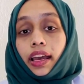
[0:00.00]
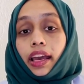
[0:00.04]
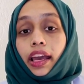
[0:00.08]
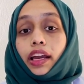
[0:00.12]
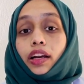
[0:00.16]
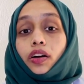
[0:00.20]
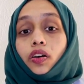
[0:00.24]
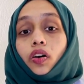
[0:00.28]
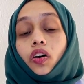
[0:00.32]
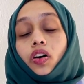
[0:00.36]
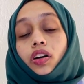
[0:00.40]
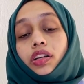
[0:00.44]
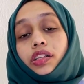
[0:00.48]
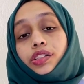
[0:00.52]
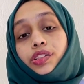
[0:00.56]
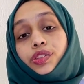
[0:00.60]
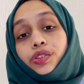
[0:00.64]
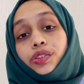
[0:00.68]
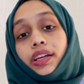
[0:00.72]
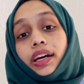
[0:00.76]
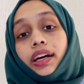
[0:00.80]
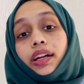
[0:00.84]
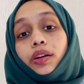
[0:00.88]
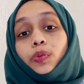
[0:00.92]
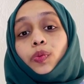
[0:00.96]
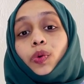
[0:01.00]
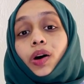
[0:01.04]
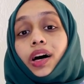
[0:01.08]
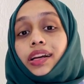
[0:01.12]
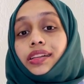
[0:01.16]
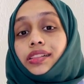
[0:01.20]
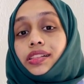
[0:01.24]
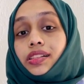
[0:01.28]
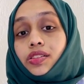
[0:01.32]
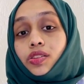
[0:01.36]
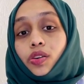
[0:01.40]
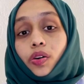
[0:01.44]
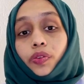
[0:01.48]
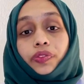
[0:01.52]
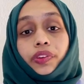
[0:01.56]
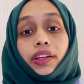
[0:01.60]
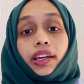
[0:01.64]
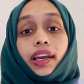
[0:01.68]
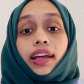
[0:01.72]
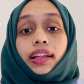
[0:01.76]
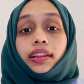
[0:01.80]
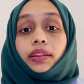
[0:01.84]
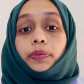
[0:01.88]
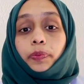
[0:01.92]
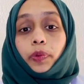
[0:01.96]
according to the advices of the
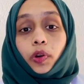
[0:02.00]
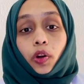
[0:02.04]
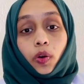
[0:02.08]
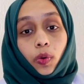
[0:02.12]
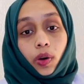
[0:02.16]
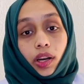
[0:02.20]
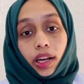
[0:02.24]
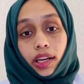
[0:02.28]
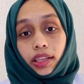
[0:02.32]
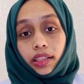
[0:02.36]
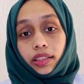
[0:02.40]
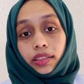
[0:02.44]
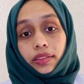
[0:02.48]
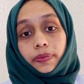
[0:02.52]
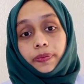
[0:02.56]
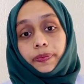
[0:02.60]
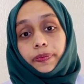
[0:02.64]
health provider.